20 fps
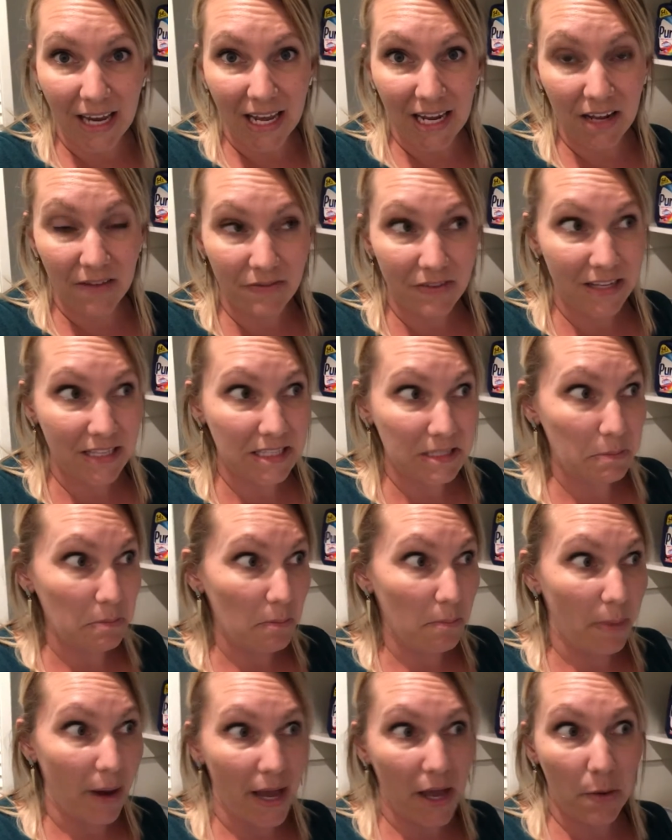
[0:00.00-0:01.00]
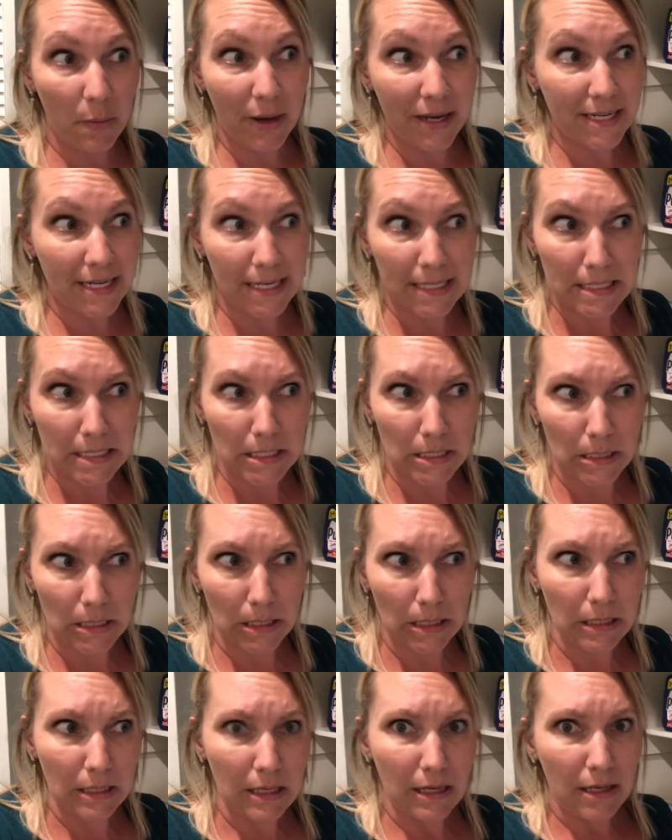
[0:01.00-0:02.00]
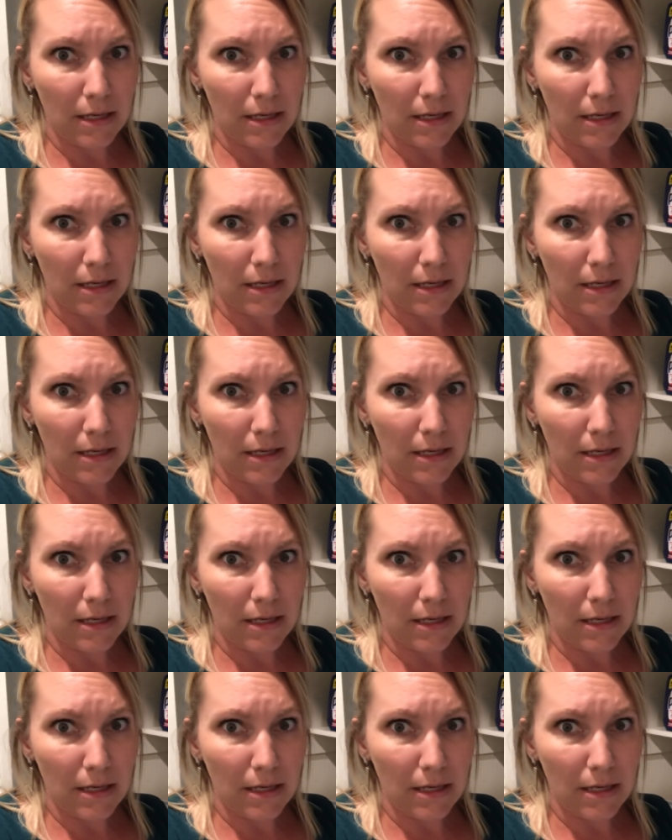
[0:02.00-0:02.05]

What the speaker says: And if it's bioidentical,